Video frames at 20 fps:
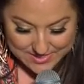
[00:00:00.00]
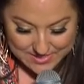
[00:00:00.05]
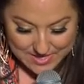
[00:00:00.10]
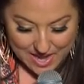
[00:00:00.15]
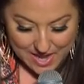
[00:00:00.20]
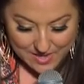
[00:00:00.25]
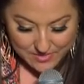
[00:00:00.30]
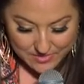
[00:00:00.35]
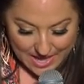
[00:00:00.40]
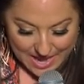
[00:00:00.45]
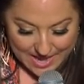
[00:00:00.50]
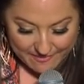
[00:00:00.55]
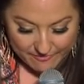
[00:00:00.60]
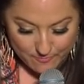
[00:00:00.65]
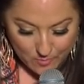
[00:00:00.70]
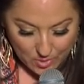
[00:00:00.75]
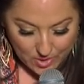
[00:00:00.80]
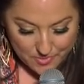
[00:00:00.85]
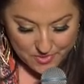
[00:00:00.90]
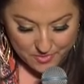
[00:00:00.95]
Is not
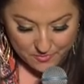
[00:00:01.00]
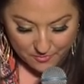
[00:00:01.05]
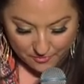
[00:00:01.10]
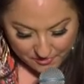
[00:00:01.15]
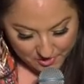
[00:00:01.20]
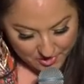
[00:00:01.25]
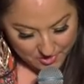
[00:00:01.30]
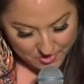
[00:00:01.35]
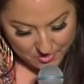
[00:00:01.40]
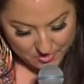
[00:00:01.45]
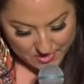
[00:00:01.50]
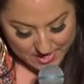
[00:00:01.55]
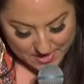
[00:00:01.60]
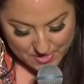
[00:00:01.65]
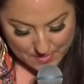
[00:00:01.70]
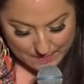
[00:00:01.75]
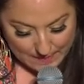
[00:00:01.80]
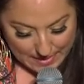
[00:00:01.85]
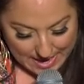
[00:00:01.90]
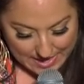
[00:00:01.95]
life more than food
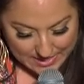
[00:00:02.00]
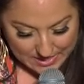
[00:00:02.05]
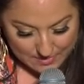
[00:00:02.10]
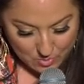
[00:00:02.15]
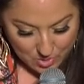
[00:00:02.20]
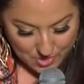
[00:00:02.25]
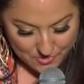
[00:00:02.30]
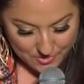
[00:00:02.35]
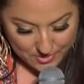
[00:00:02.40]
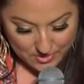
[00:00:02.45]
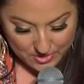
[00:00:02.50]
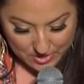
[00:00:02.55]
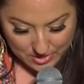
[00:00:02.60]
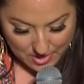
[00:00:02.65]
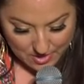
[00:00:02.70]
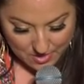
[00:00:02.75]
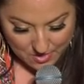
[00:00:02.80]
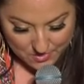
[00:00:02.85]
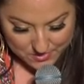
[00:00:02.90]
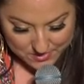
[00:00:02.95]
and the body more than
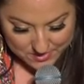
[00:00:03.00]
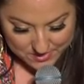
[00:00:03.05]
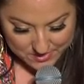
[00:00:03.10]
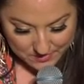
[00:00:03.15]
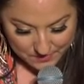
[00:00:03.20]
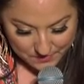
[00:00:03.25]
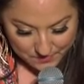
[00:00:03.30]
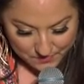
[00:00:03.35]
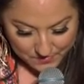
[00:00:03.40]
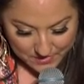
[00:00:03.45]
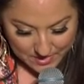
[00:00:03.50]
clothes?